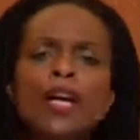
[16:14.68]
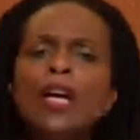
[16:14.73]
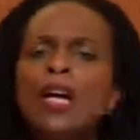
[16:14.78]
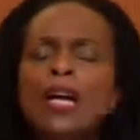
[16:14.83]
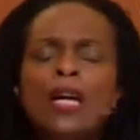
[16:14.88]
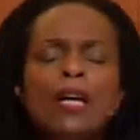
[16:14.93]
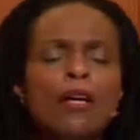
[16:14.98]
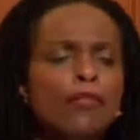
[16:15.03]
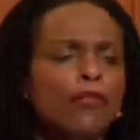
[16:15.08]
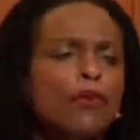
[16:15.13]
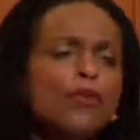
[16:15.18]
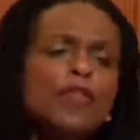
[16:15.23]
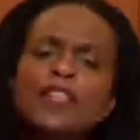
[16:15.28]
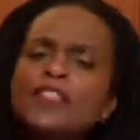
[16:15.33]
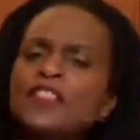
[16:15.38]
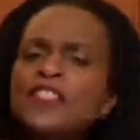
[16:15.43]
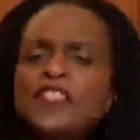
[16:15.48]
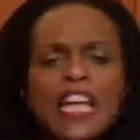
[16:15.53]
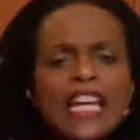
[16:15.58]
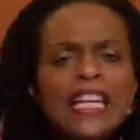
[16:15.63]
the, through
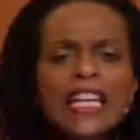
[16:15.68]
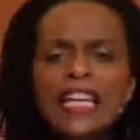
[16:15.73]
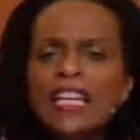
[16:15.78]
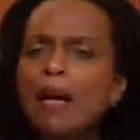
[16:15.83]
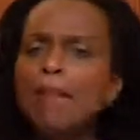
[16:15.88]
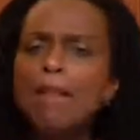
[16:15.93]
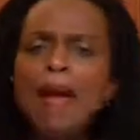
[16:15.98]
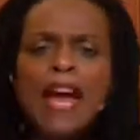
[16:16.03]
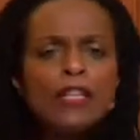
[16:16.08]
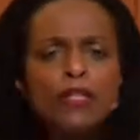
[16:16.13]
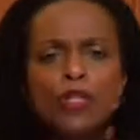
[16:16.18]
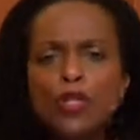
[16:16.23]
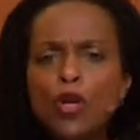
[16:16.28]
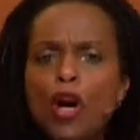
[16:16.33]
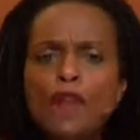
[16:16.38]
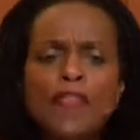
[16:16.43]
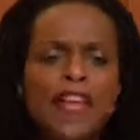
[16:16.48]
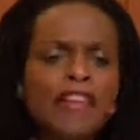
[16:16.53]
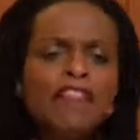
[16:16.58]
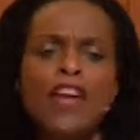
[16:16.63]
the city to make
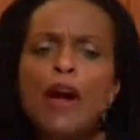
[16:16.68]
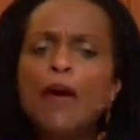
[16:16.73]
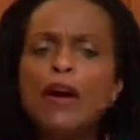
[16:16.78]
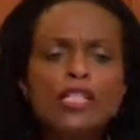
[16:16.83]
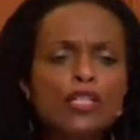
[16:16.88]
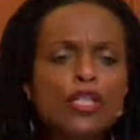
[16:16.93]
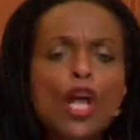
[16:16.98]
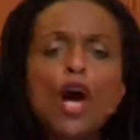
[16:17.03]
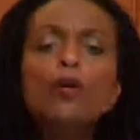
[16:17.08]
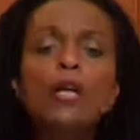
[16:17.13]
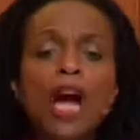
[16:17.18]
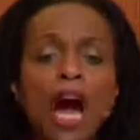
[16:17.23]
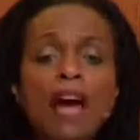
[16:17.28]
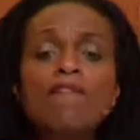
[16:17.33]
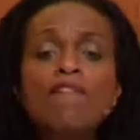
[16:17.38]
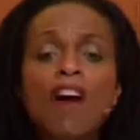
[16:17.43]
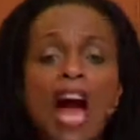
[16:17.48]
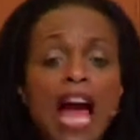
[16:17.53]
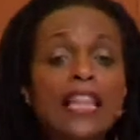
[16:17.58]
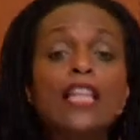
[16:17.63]
sure that there is no
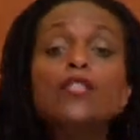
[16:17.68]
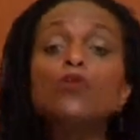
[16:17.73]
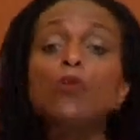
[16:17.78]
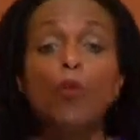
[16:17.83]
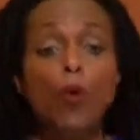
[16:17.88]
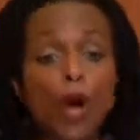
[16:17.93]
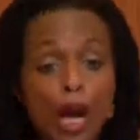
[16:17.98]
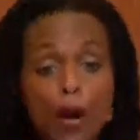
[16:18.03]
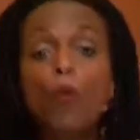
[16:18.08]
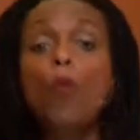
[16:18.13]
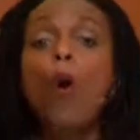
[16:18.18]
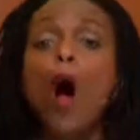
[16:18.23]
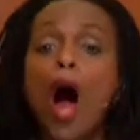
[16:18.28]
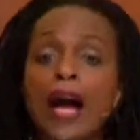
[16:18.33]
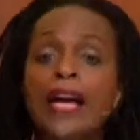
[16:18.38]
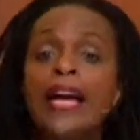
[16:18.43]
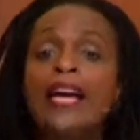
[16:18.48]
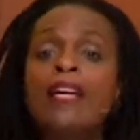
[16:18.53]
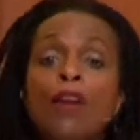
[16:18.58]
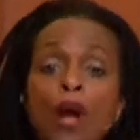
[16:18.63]
gun violence, we're
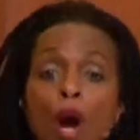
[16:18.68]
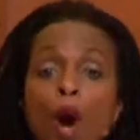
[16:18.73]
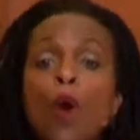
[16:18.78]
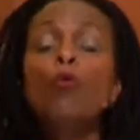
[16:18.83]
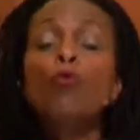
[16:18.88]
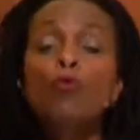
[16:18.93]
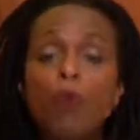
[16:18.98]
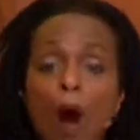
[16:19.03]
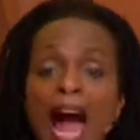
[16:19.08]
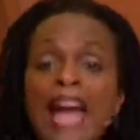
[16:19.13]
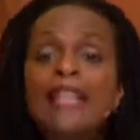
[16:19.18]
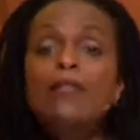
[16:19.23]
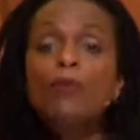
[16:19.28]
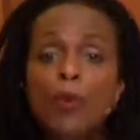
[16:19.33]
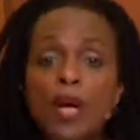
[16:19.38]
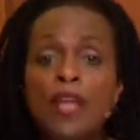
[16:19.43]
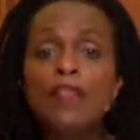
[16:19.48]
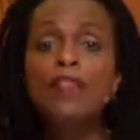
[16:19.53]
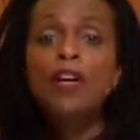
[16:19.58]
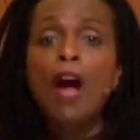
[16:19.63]
walking right
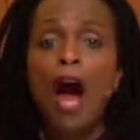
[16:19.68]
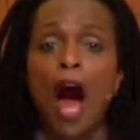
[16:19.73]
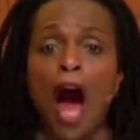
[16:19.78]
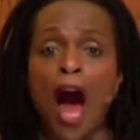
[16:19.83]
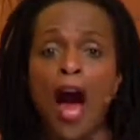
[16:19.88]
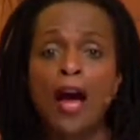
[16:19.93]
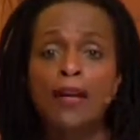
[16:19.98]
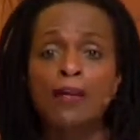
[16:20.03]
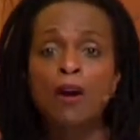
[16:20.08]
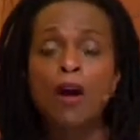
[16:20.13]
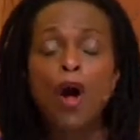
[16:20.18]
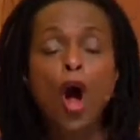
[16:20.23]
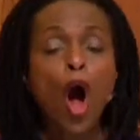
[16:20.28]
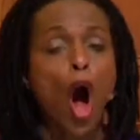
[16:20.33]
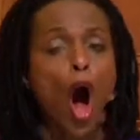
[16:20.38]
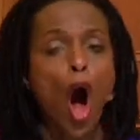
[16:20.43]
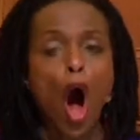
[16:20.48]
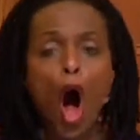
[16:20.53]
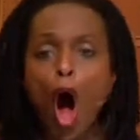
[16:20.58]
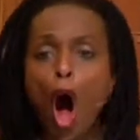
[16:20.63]
with God,
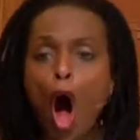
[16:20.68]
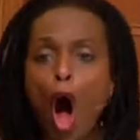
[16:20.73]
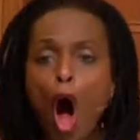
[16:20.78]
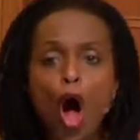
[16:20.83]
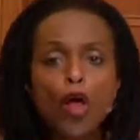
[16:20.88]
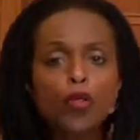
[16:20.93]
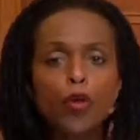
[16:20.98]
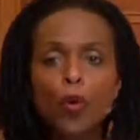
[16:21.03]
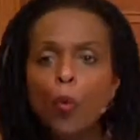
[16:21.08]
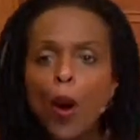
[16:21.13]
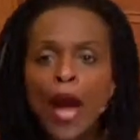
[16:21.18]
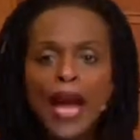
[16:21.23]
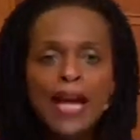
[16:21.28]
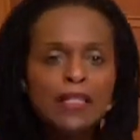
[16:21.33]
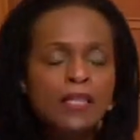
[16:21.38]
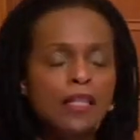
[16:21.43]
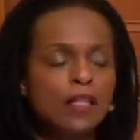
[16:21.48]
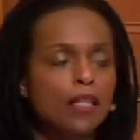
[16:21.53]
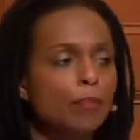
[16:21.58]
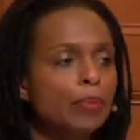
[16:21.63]
all the
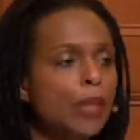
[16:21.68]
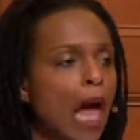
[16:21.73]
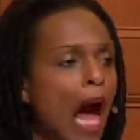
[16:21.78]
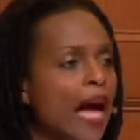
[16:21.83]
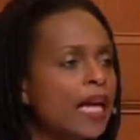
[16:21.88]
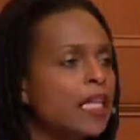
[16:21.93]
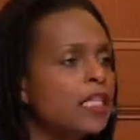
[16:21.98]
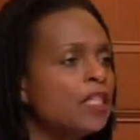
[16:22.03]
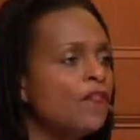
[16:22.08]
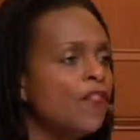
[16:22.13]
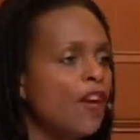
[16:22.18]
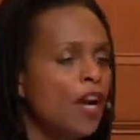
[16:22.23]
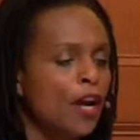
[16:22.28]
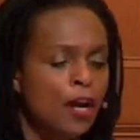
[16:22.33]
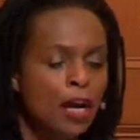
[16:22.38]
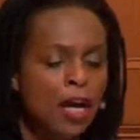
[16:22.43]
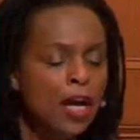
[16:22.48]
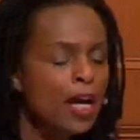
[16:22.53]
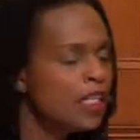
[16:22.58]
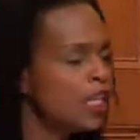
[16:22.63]
way to the
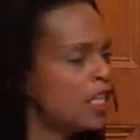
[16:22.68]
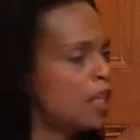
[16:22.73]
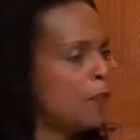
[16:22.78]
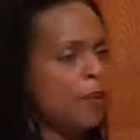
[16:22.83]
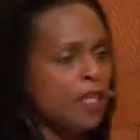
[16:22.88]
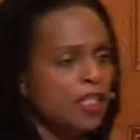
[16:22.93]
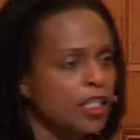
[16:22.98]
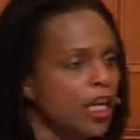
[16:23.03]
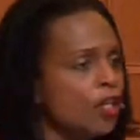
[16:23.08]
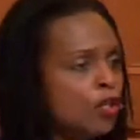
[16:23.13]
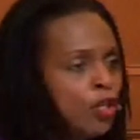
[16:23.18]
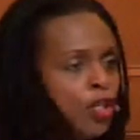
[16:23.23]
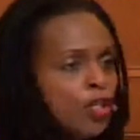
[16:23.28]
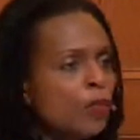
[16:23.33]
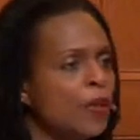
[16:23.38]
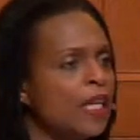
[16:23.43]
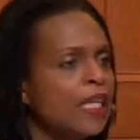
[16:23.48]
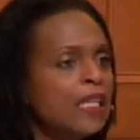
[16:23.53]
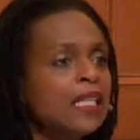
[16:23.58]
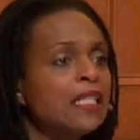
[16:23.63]
blogosphere, to the
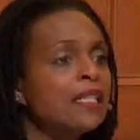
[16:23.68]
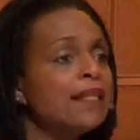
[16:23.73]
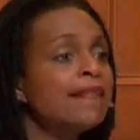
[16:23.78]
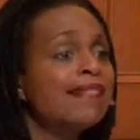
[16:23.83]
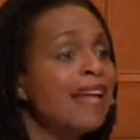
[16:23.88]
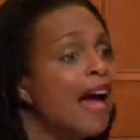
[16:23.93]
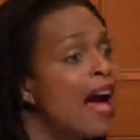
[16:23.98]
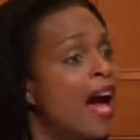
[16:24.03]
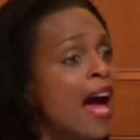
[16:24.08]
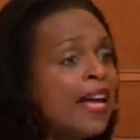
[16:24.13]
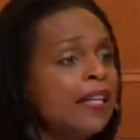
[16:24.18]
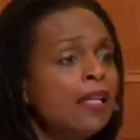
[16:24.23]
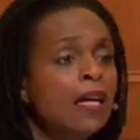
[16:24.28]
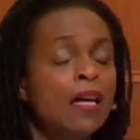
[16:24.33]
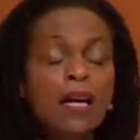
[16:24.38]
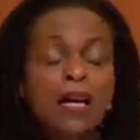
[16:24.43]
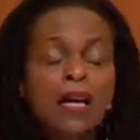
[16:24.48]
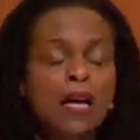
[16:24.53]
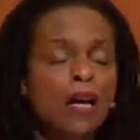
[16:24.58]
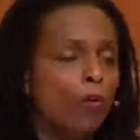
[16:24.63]
petitions we need to sign.
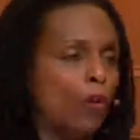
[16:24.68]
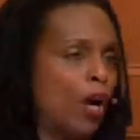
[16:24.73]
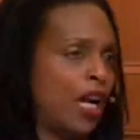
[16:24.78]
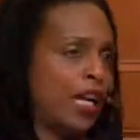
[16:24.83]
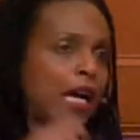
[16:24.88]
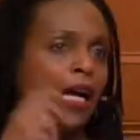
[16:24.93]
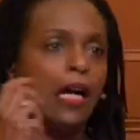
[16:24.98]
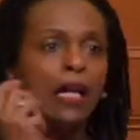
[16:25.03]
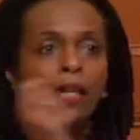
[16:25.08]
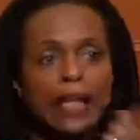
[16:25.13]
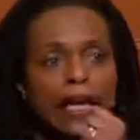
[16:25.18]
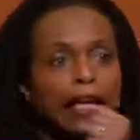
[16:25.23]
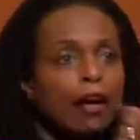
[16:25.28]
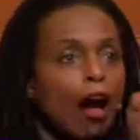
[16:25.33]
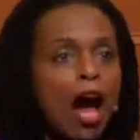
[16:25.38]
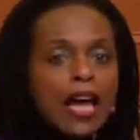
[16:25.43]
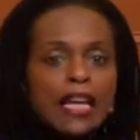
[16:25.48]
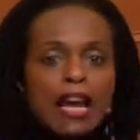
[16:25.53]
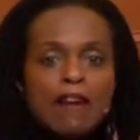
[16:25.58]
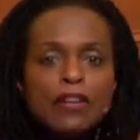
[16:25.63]
We're going to
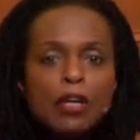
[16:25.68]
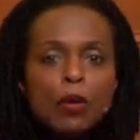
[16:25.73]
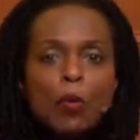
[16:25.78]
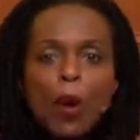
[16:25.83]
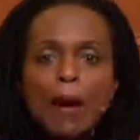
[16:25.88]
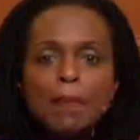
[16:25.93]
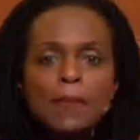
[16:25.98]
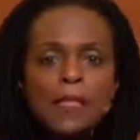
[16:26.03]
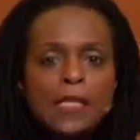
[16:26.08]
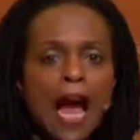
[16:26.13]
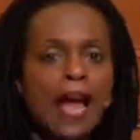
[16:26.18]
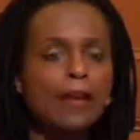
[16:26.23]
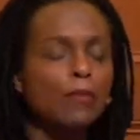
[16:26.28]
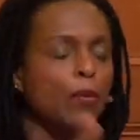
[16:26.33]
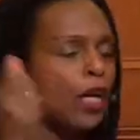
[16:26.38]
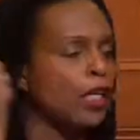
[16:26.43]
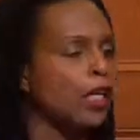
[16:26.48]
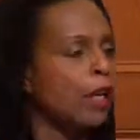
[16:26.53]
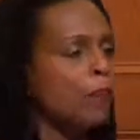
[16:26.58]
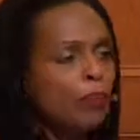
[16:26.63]
click on every website.
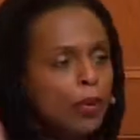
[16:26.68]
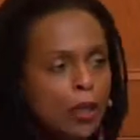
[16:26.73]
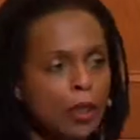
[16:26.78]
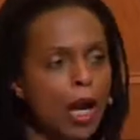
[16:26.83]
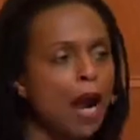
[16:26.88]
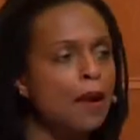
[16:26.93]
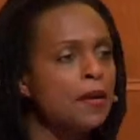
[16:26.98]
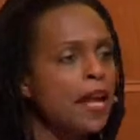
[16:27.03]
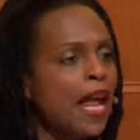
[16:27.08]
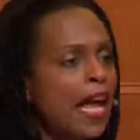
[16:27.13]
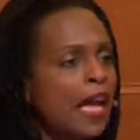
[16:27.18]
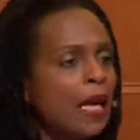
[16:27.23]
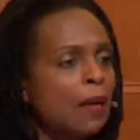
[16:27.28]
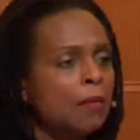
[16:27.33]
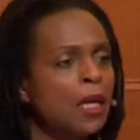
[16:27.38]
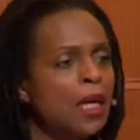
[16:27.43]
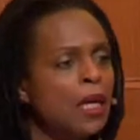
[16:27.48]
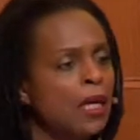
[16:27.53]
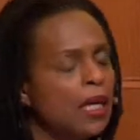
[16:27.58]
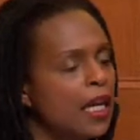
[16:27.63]
We're going to put our
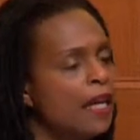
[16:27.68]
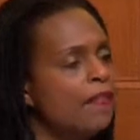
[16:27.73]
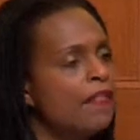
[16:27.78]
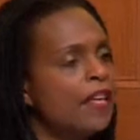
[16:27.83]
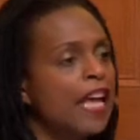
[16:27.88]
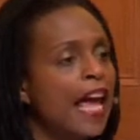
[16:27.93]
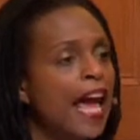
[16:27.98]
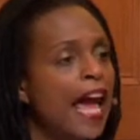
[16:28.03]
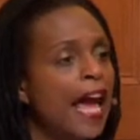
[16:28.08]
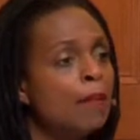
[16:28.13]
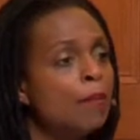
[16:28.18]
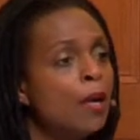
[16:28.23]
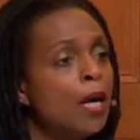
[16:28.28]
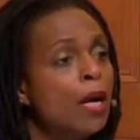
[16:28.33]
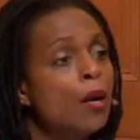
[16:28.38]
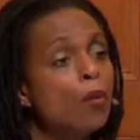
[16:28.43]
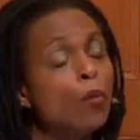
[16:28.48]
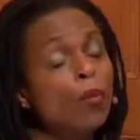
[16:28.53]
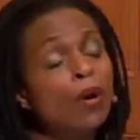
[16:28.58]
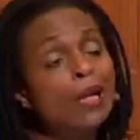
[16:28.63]
name in the game.
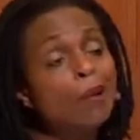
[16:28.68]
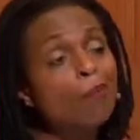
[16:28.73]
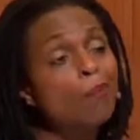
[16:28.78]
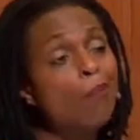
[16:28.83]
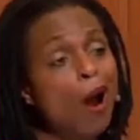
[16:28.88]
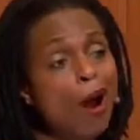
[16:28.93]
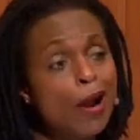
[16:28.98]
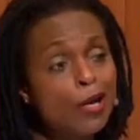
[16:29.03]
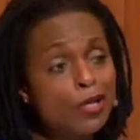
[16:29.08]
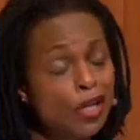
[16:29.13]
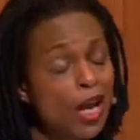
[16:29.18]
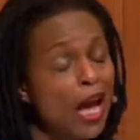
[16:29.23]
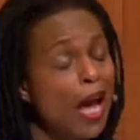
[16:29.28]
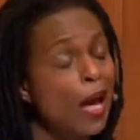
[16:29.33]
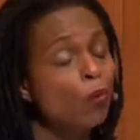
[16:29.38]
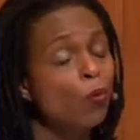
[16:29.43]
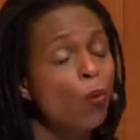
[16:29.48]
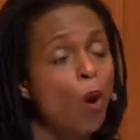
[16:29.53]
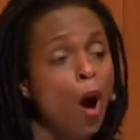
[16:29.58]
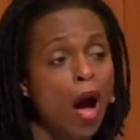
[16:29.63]
We're going to march
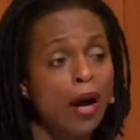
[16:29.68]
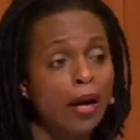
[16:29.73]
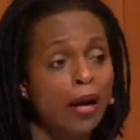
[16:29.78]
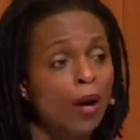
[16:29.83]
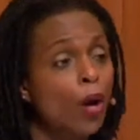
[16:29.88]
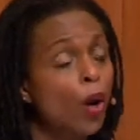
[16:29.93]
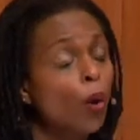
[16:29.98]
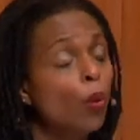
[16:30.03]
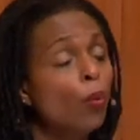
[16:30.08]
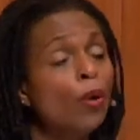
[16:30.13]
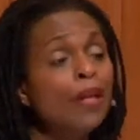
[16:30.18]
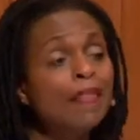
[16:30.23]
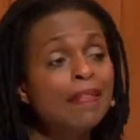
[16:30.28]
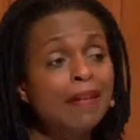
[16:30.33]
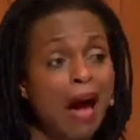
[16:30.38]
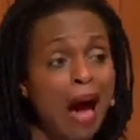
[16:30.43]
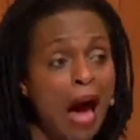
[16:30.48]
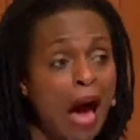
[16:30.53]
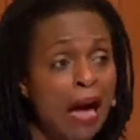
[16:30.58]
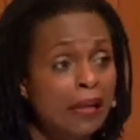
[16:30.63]
and walk
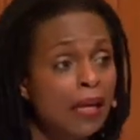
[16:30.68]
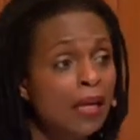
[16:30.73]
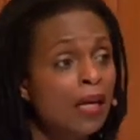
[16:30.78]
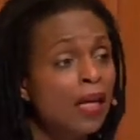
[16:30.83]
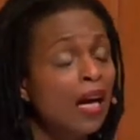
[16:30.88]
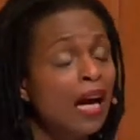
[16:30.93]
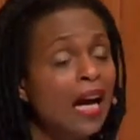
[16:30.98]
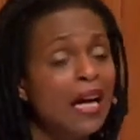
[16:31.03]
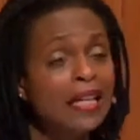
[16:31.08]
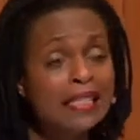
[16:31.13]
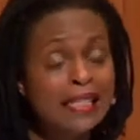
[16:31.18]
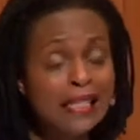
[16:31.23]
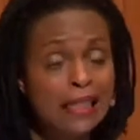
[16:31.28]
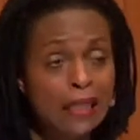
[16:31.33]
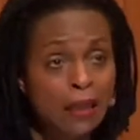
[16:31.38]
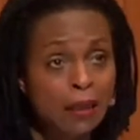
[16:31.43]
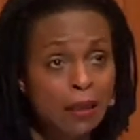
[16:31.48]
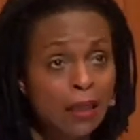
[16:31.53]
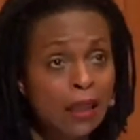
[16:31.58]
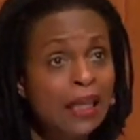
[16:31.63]
with God
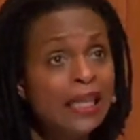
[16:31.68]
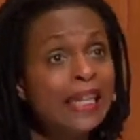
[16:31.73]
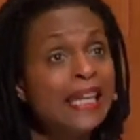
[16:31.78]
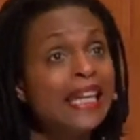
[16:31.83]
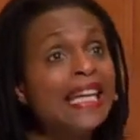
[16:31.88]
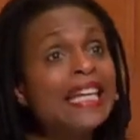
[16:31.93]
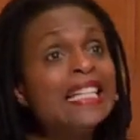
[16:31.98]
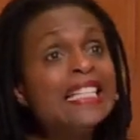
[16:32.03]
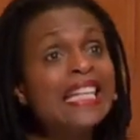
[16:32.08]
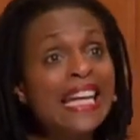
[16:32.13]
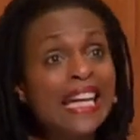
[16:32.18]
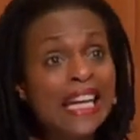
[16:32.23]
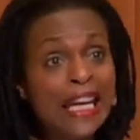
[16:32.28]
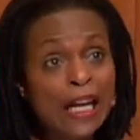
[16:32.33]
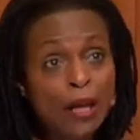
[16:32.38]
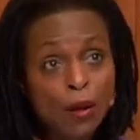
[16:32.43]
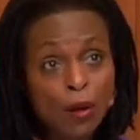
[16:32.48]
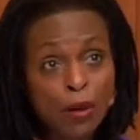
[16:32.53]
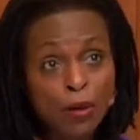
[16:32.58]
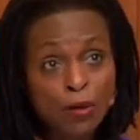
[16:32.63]
until it's
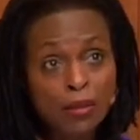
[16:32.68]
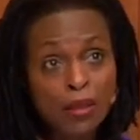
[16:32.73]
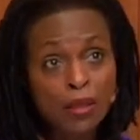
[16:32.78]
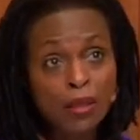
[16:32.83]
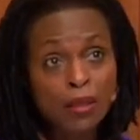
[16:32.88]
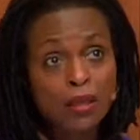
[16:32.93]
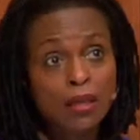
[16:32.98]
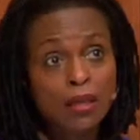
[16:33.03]
healed.